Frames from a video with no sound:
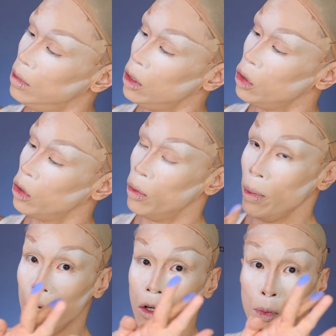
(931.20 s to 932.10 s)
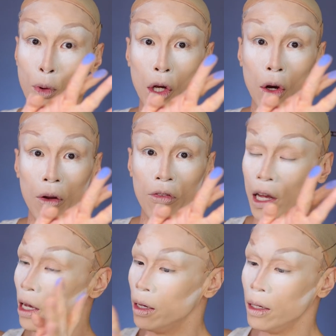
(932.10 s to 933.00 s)
Not so good, but it looks pretty good on the
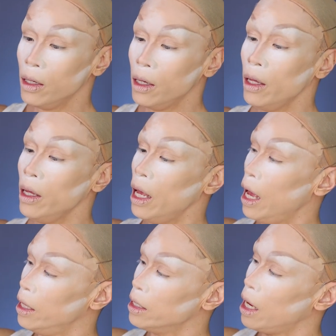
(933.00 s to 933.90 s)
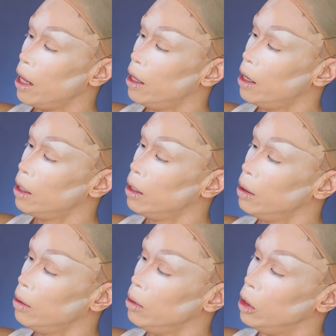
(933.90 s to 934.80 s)
finger. And this other
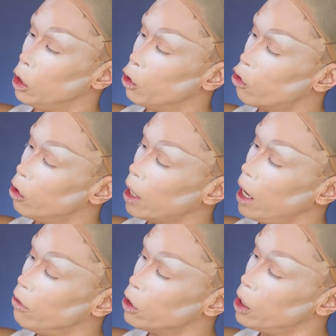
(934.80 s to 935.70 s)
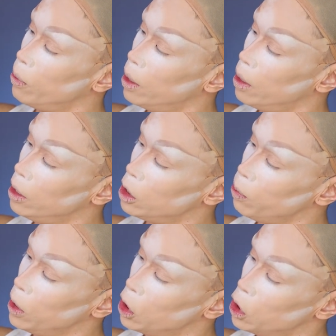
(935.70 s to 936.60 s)
neutral kind of shimmer, this peach